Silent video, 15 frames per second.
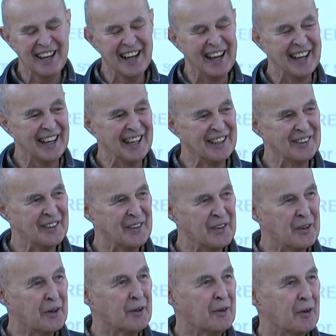Uh,
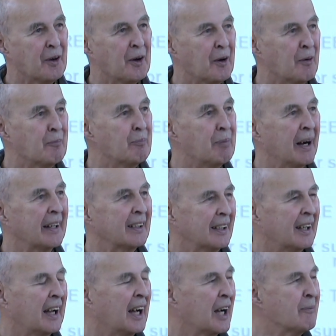
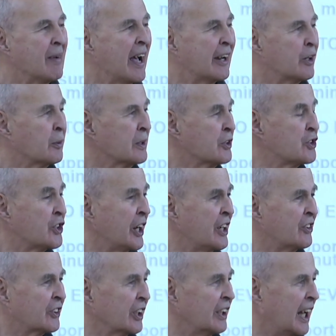but a man who has
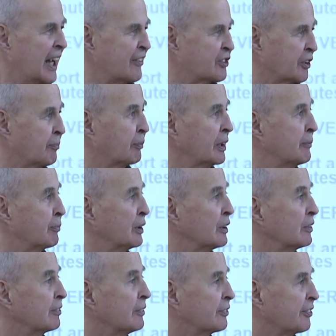changed the lives of people
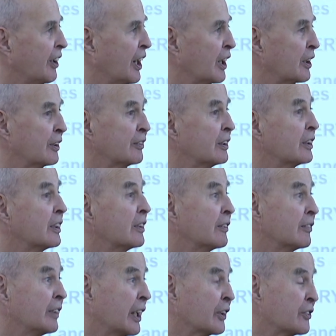far
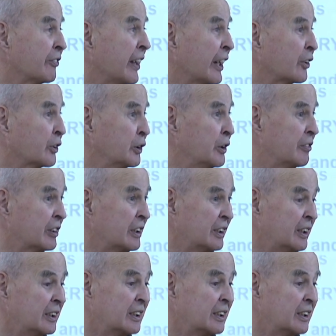as Vancouver